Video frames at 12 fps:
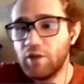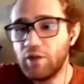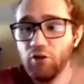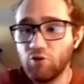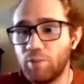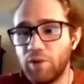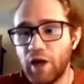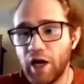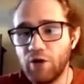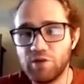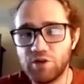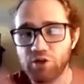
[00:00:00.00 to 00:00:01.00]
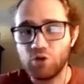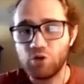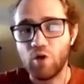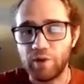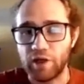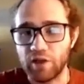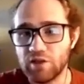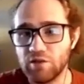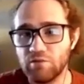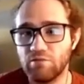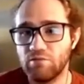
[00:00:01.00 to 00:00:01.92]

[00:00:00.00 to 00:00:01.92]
it'll reply with two openings.